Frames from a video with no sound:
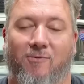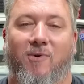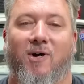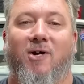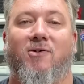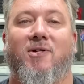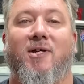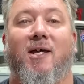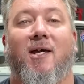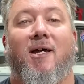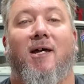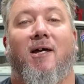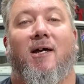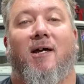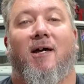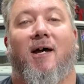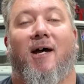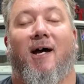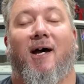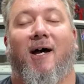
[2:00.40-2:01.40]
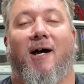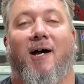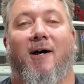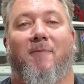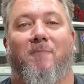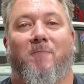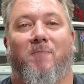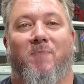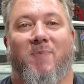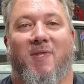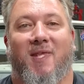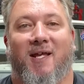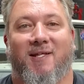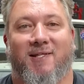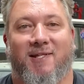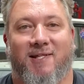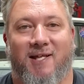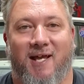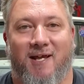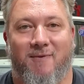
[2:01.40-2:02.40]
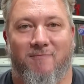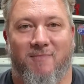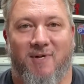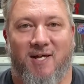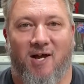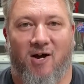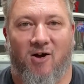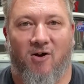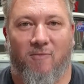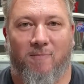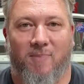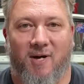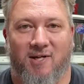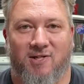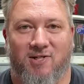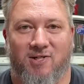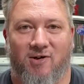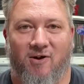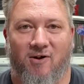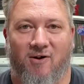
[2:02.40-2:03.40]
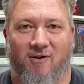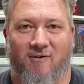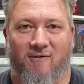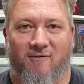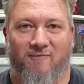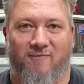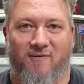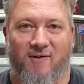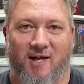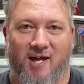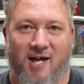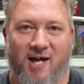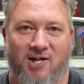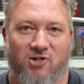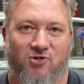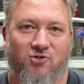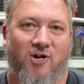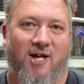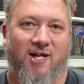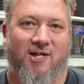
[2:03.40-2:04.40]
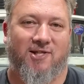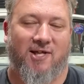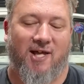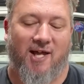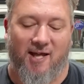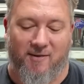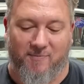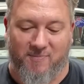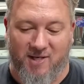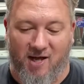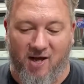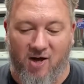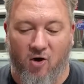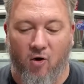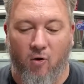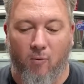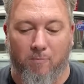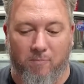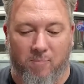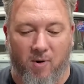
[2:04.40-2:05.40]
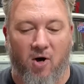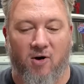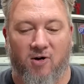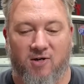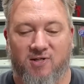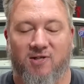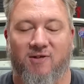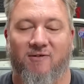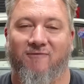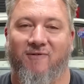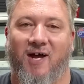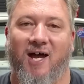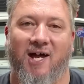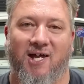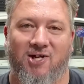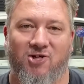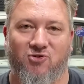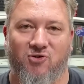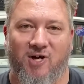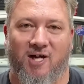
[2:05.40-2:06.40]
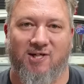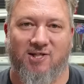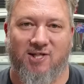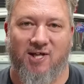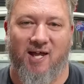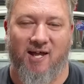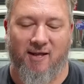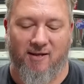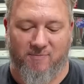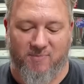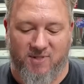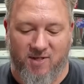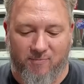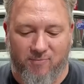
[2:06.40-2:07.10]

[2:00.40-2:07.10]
it won't. Sent me a whole bunch of 8-track tapes, a whole box of 8-track tapes.